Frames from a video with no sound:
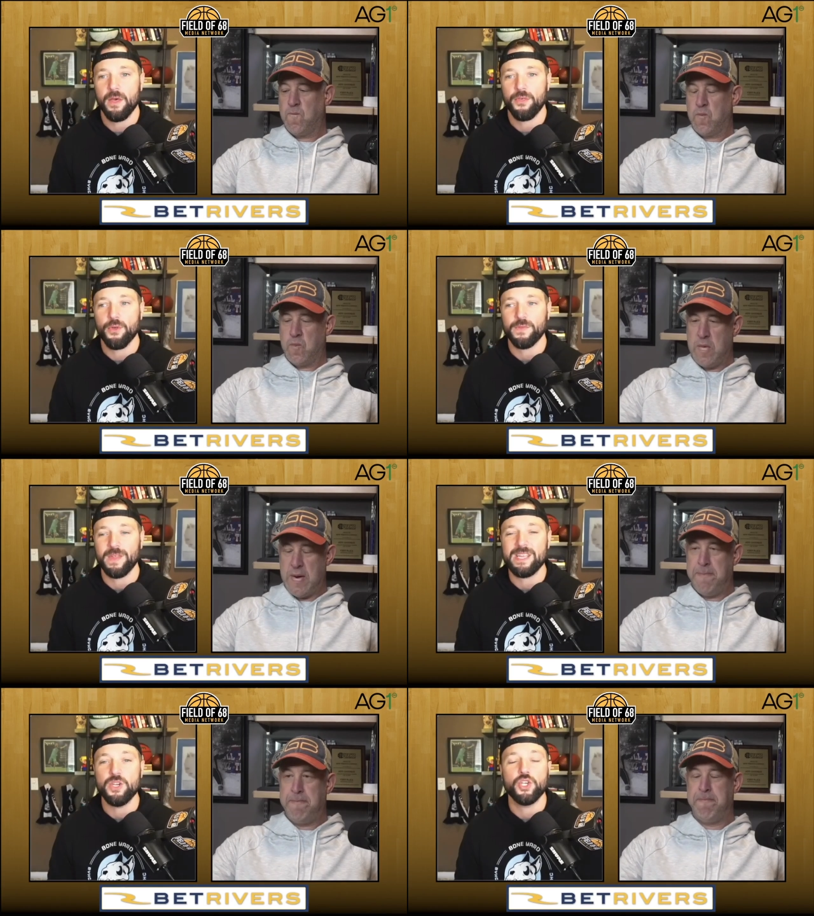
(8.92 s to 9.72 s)
Speaker 1: Thought
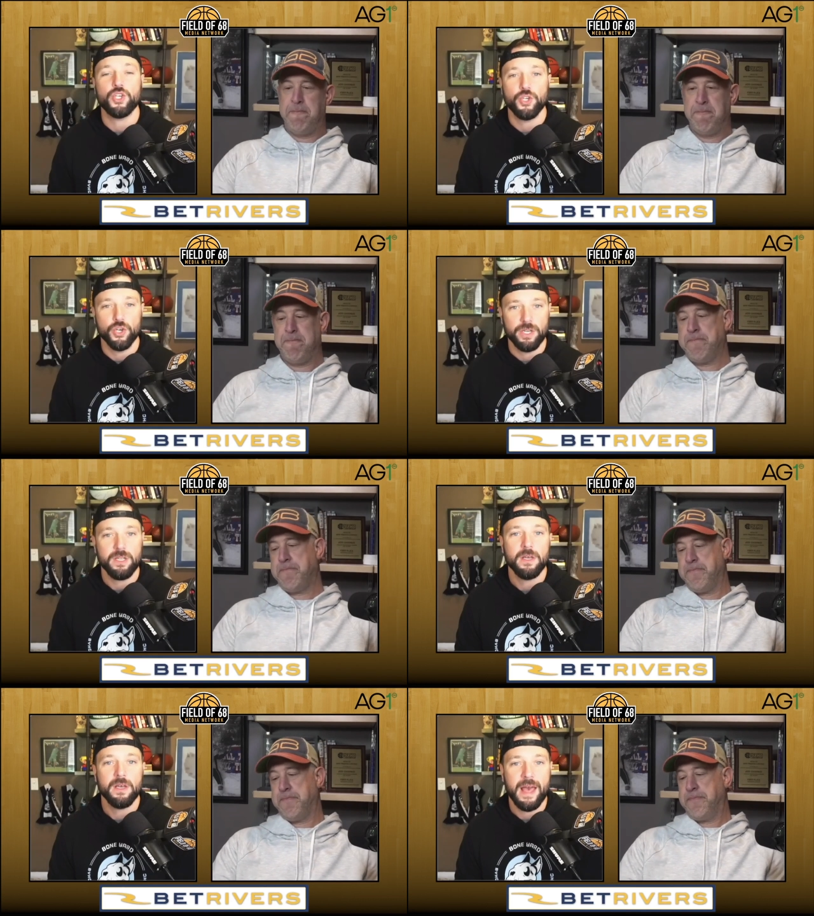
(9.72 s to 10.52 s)
that he should
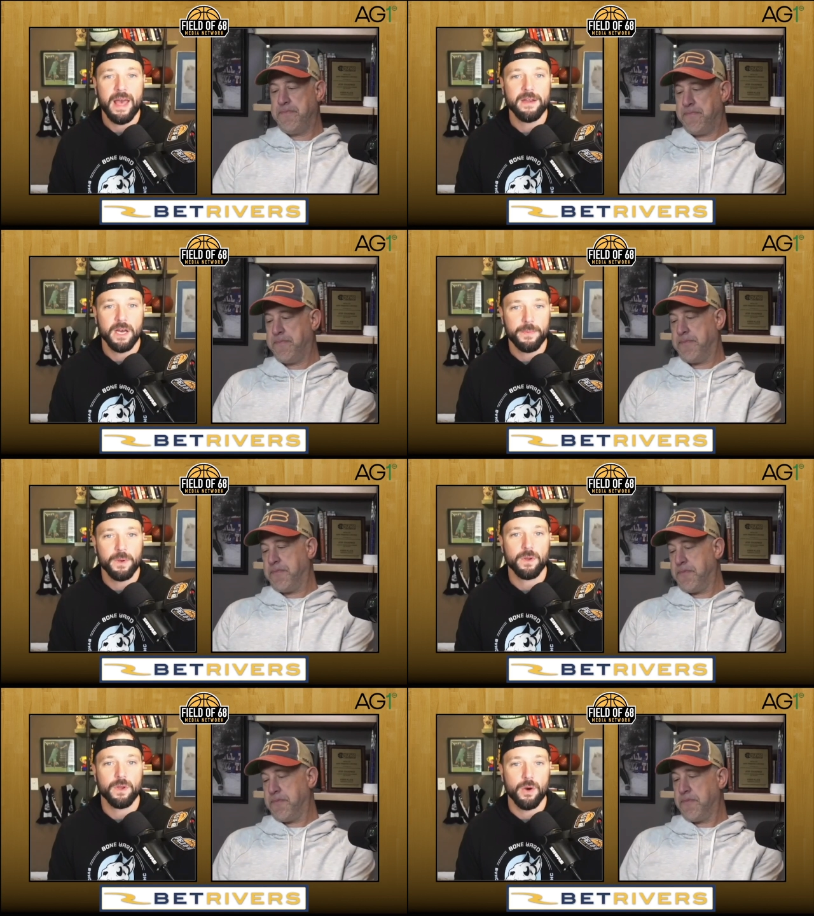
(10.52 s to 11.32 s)
end up
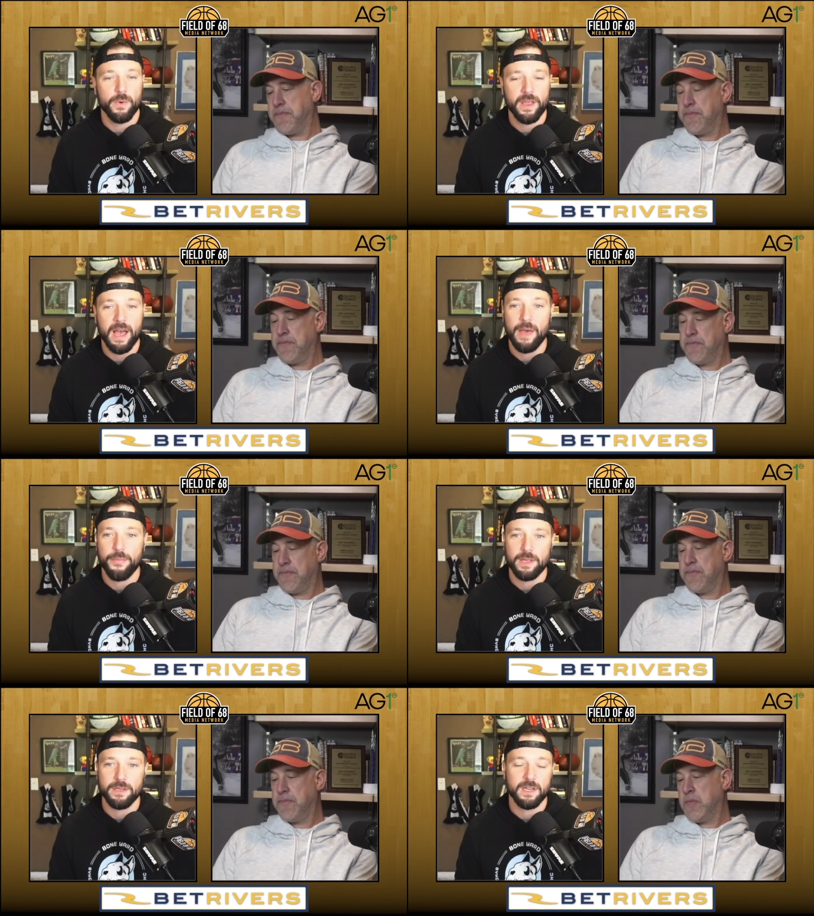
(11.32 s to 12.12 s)
going. I
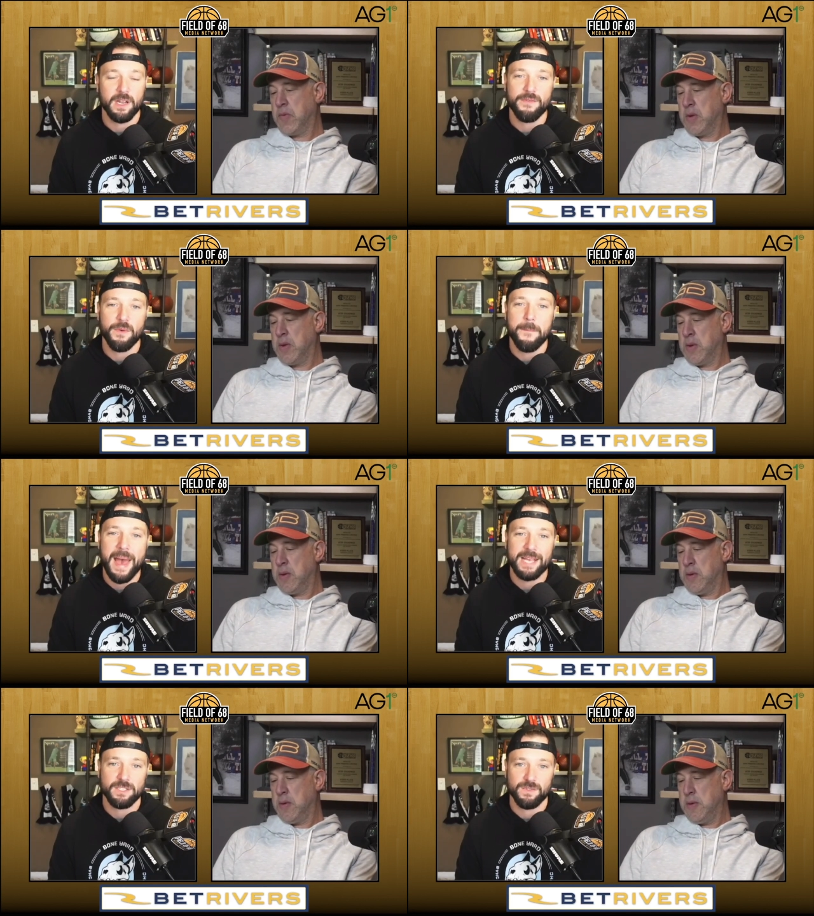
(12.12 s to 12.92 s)
think he's going to have a
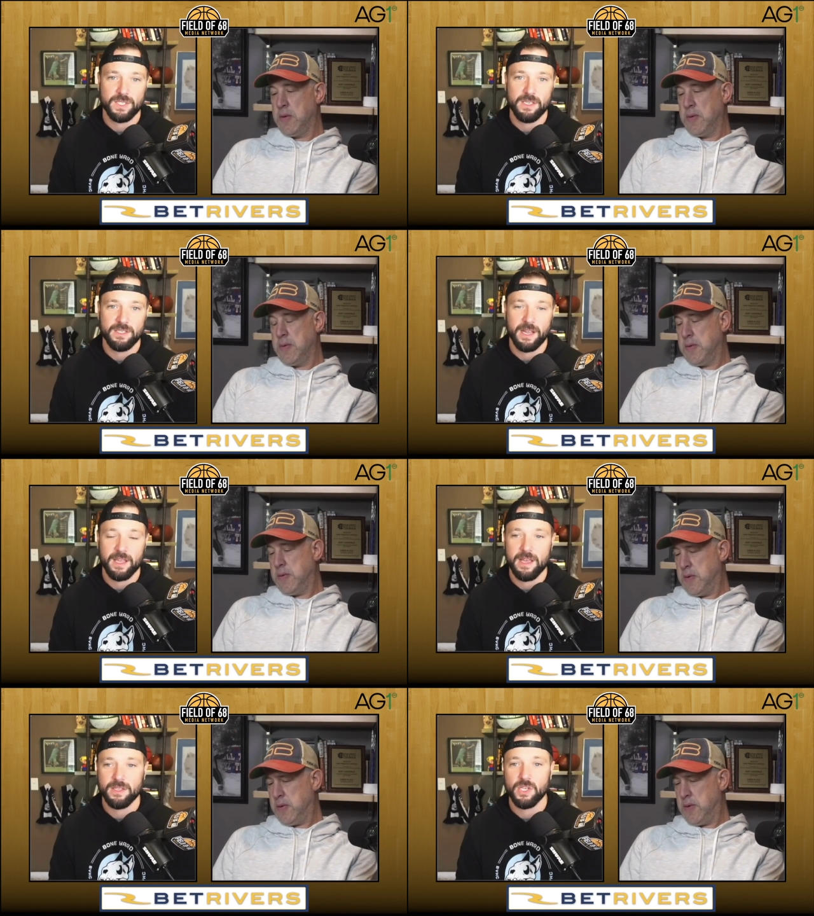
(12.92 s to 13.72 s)
massive season at
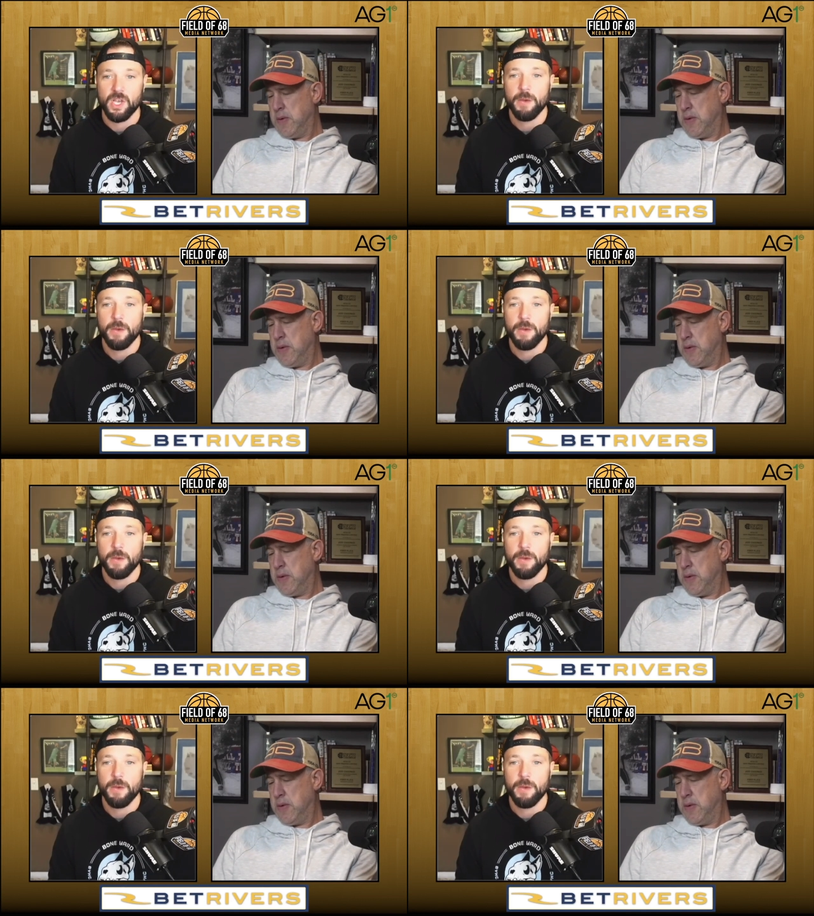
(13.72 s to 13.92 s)
Kansas.